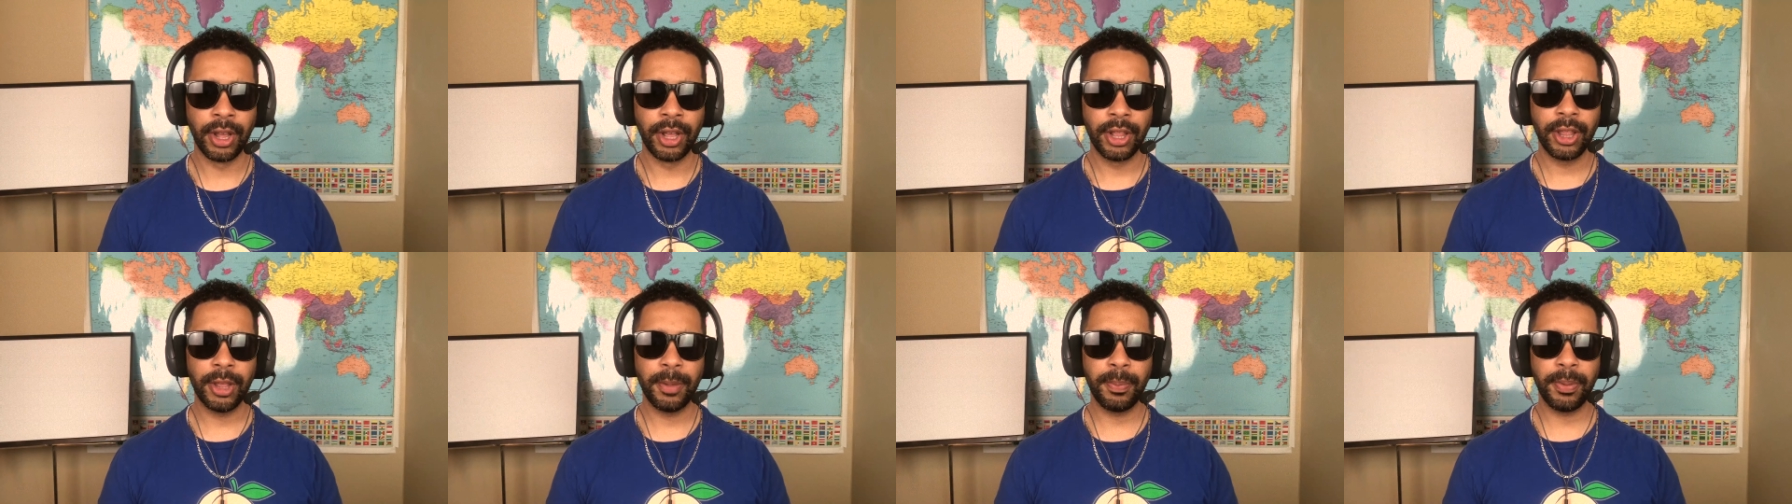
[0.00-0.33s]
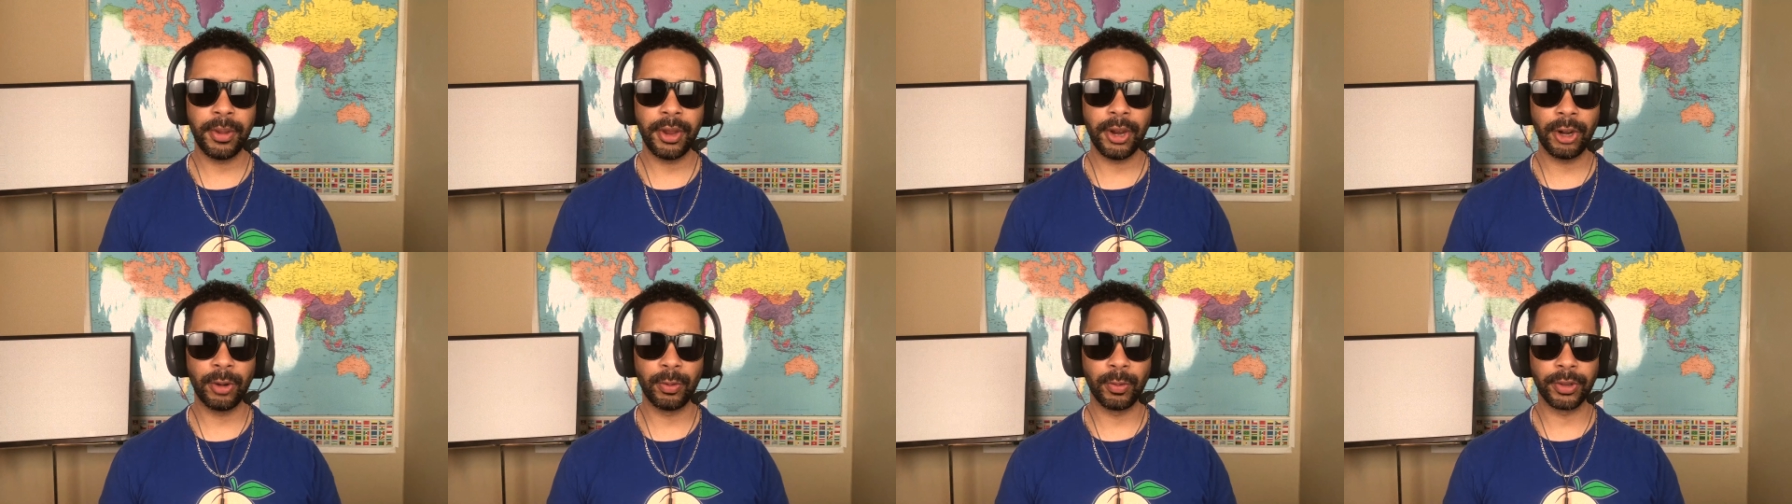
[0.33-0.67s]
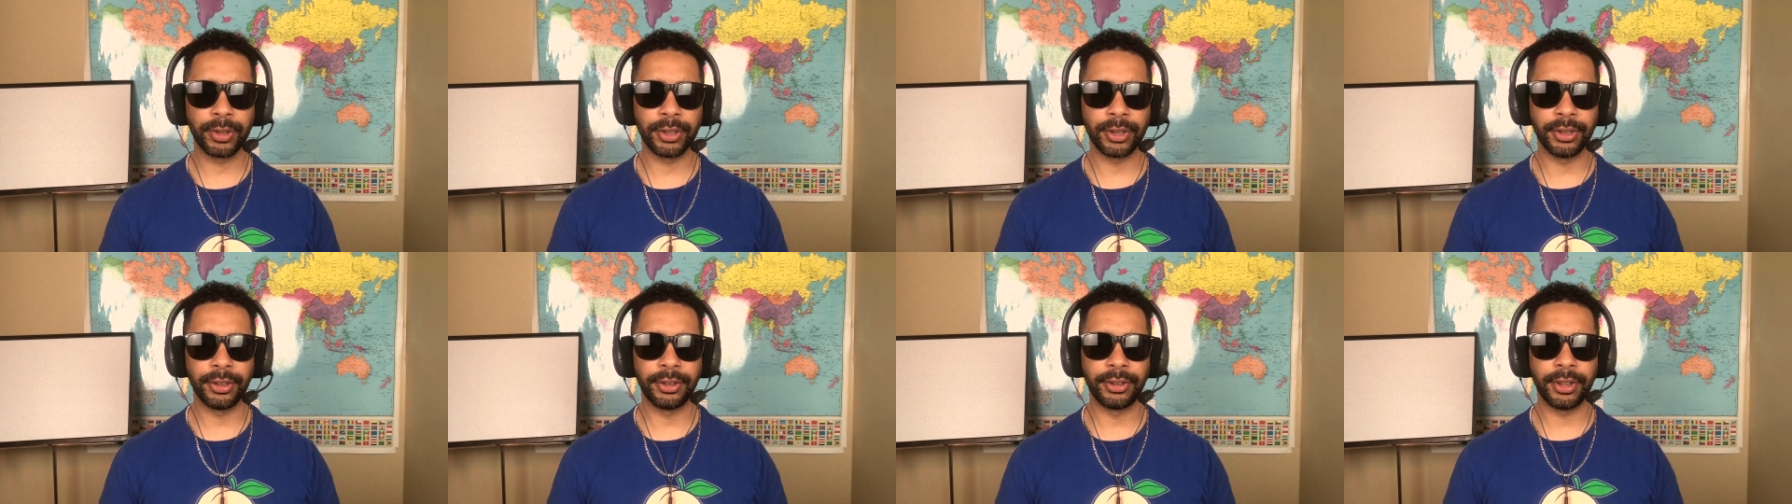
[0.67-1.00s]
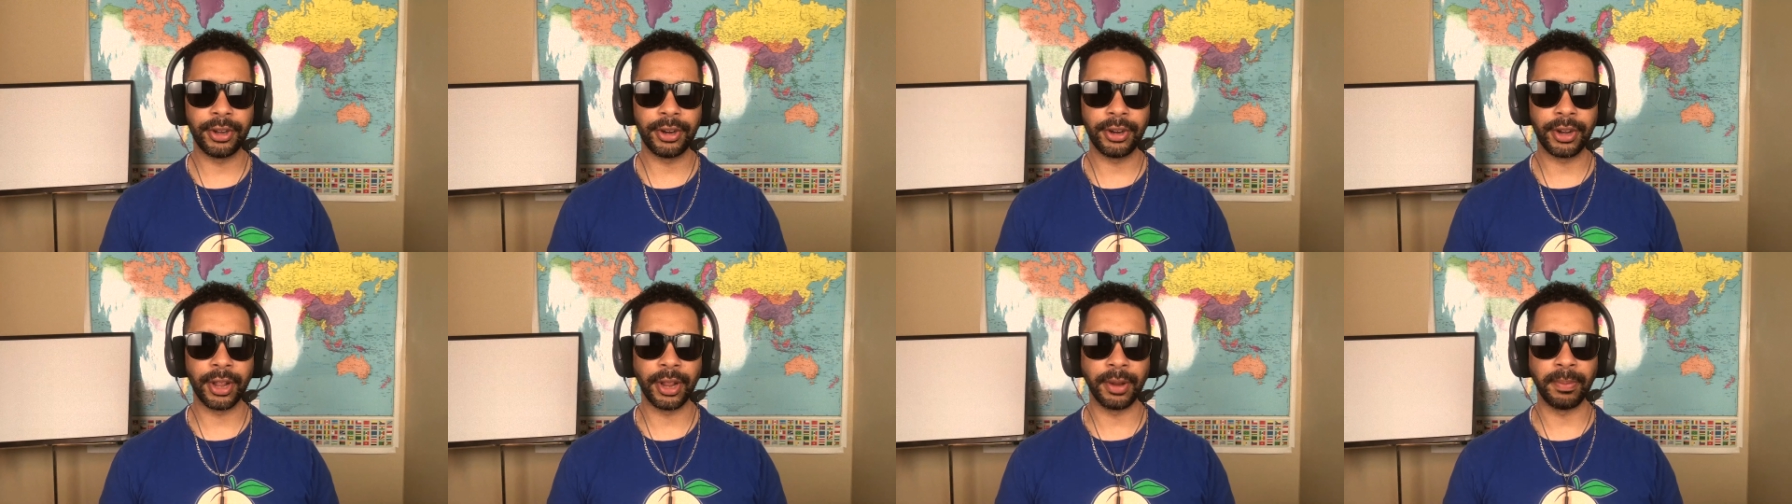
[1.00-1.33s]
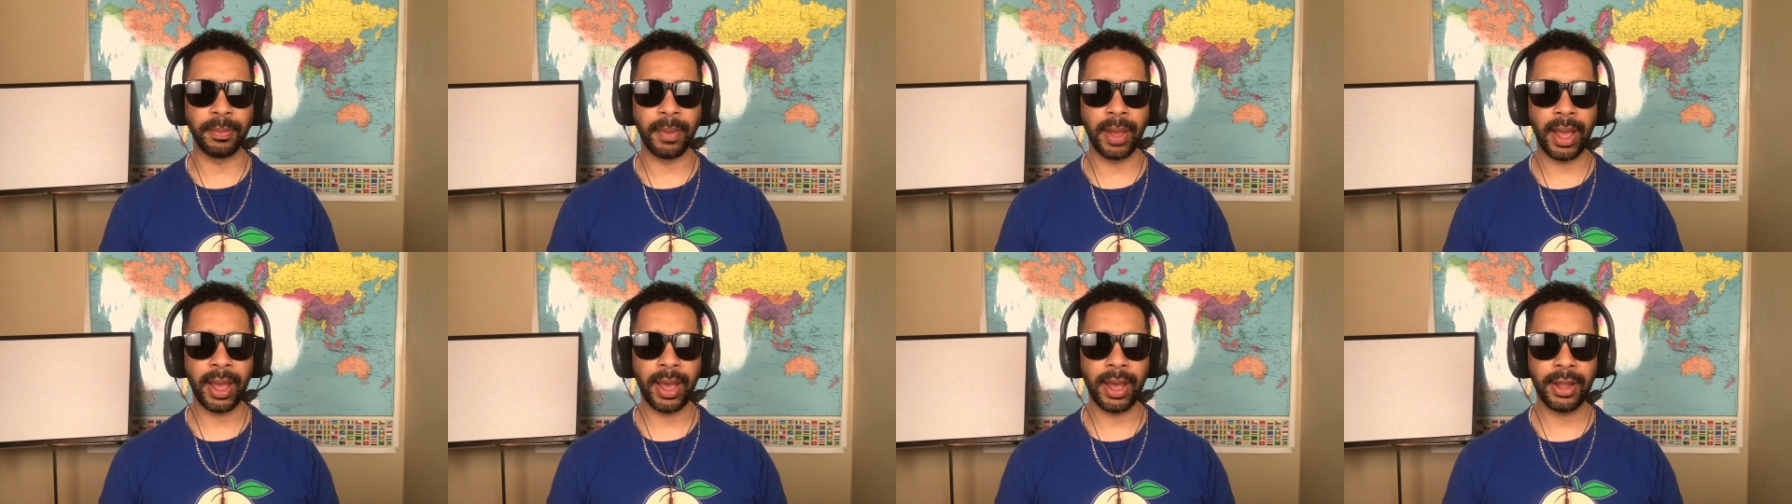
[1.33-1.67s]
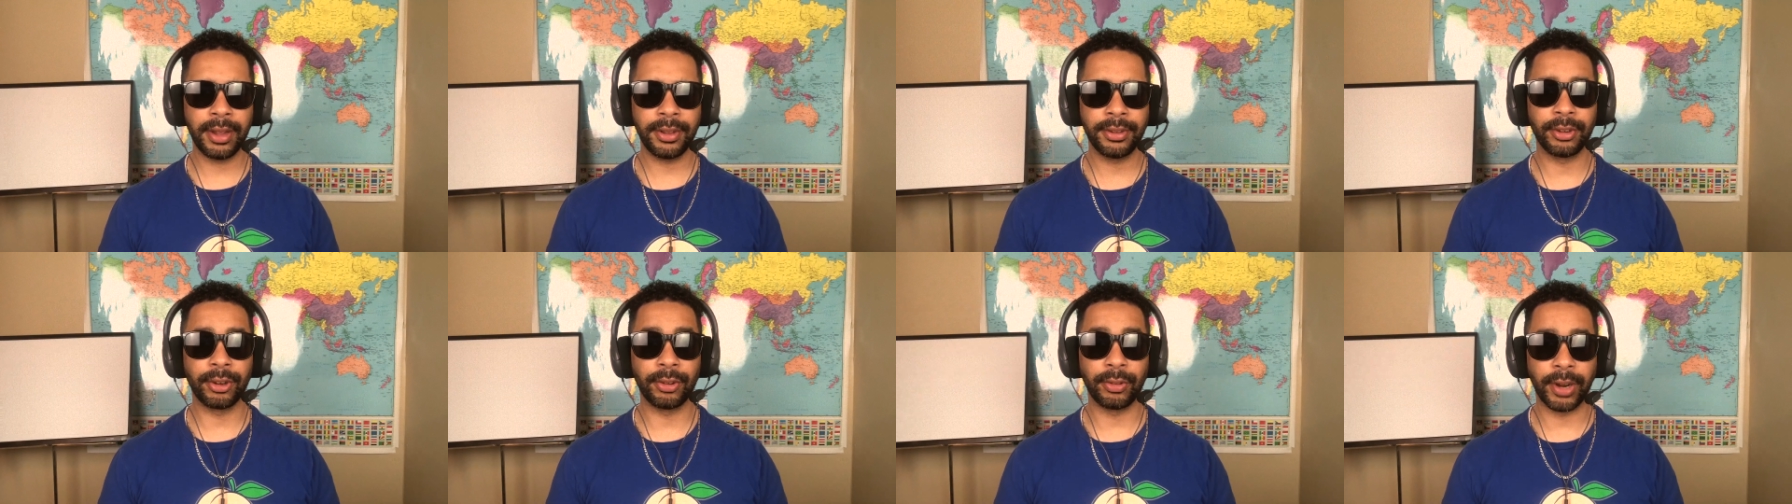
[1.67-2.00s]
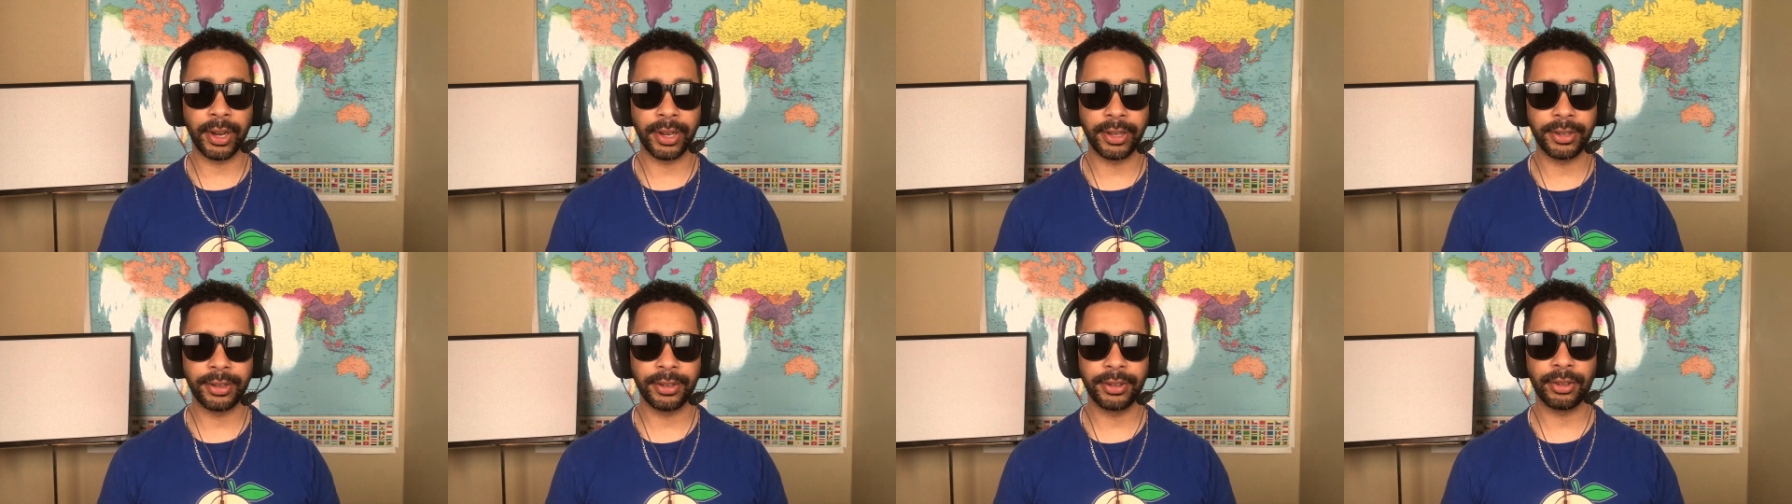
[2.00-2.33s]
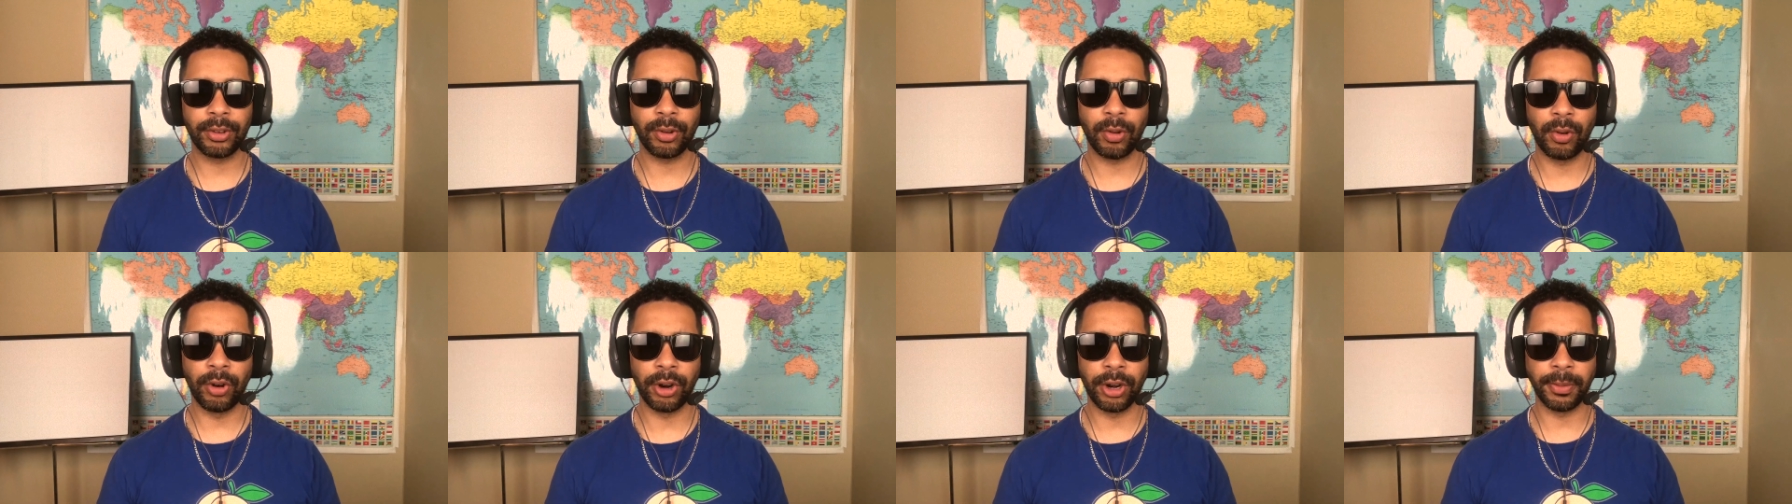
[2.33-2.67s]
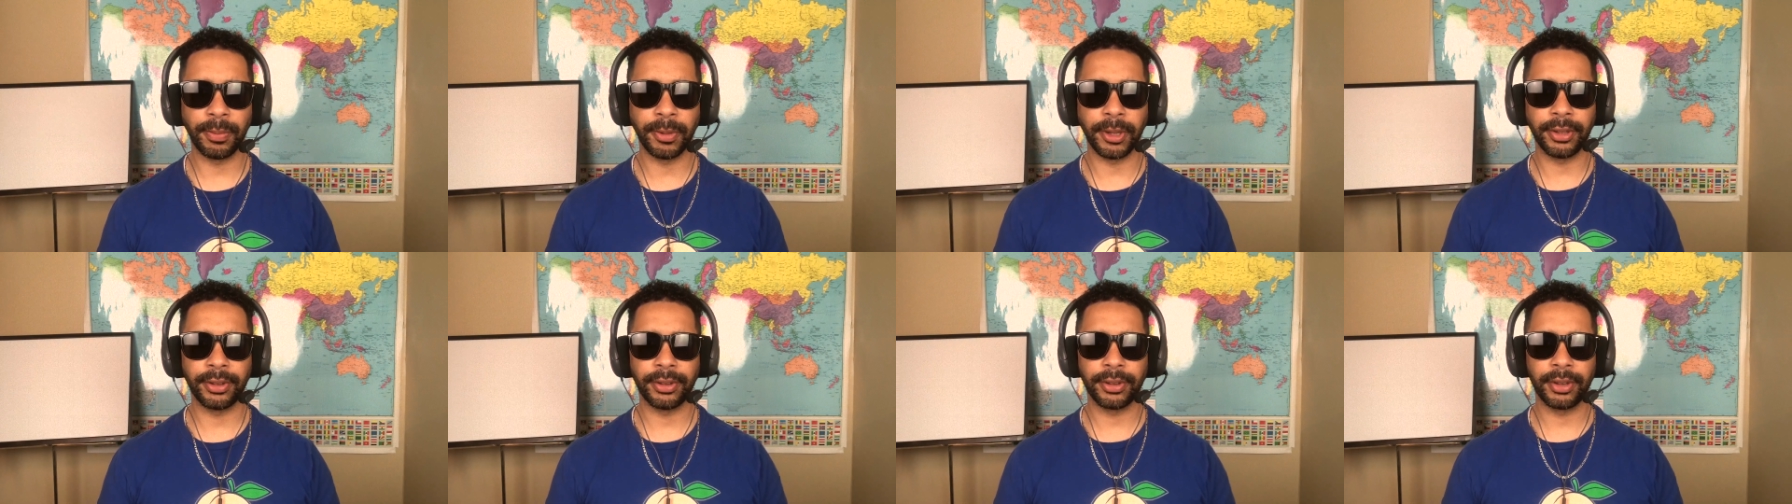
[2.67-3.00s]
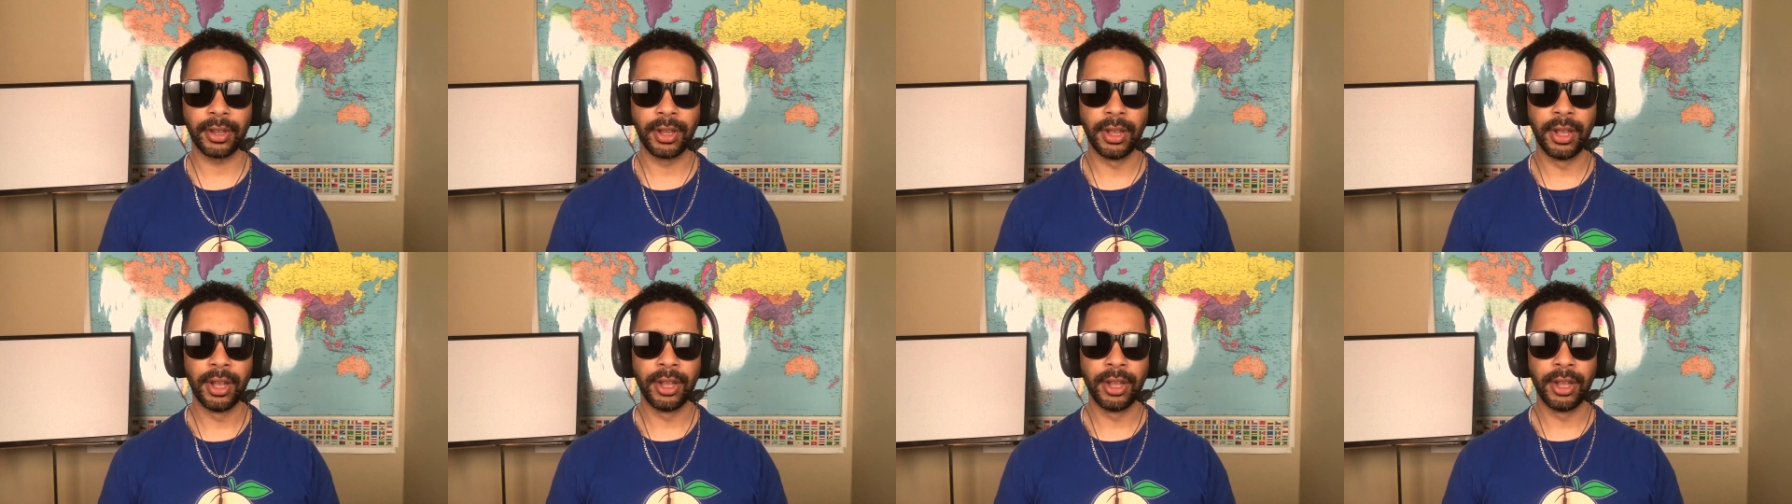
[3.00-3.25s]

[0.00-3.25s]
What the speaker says: the beard was considered a man's greatest ornament,